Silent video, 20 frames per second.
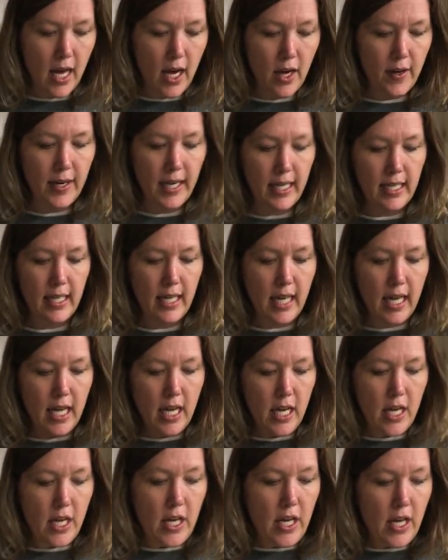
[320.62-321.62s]
All right,
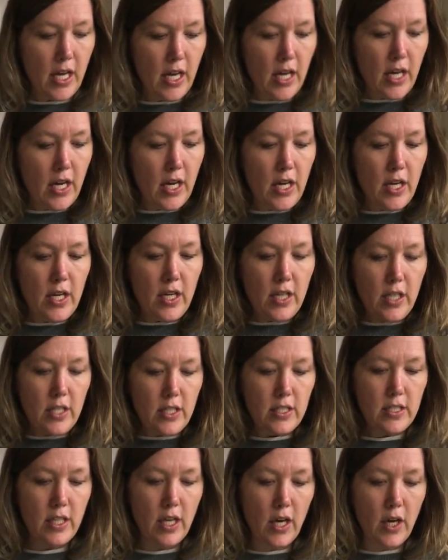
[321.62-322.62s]

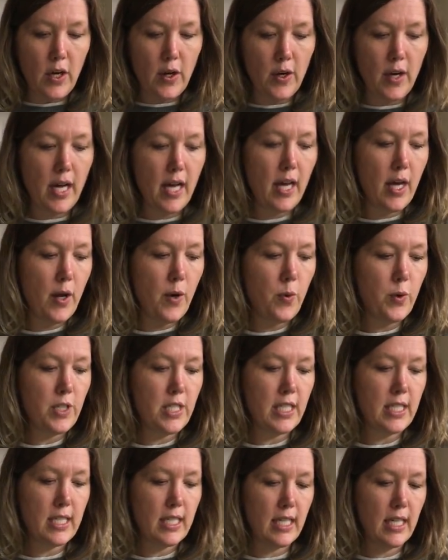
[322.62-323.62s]
so we're
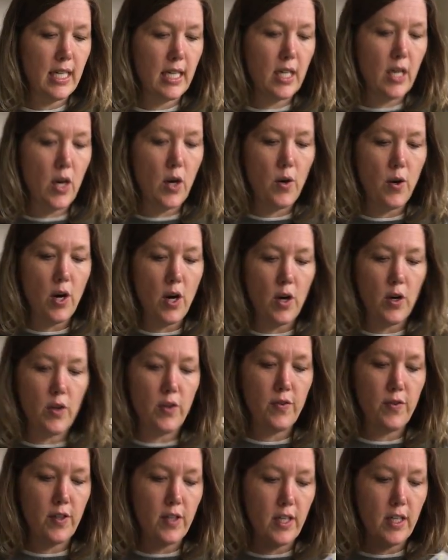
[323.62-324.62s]
just gonna go
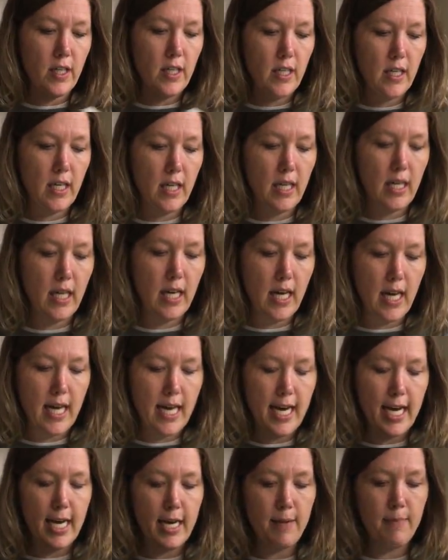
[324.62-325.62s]
over
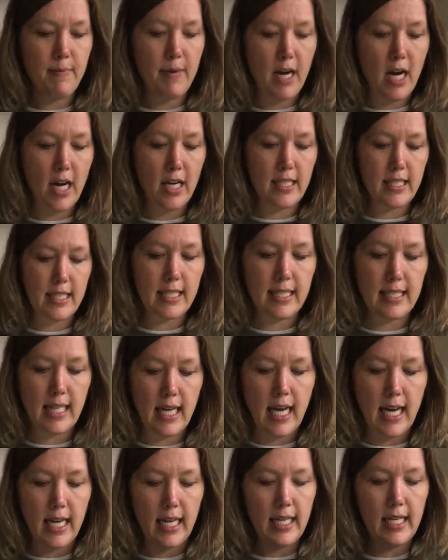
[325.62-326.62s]
our
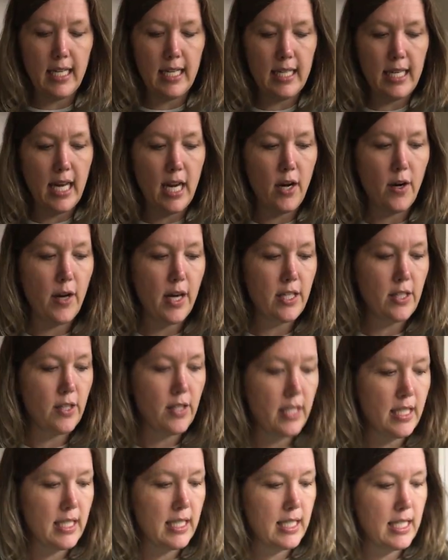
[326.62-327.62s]
design. Now, as you
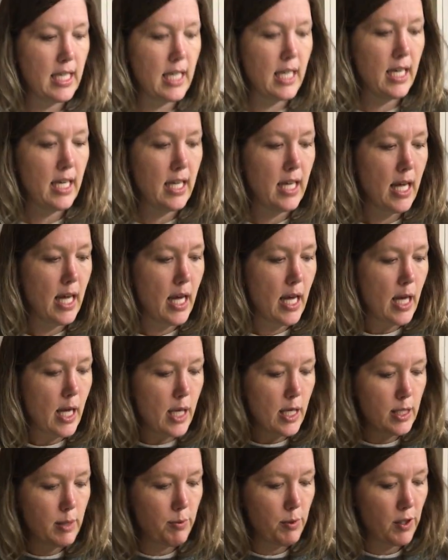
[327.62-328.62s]
can see,
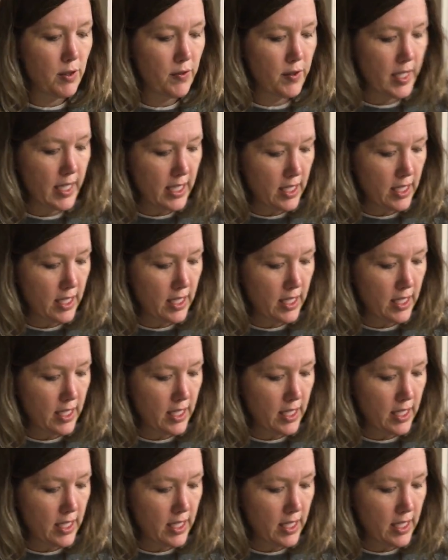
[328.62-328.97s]
it's beautifully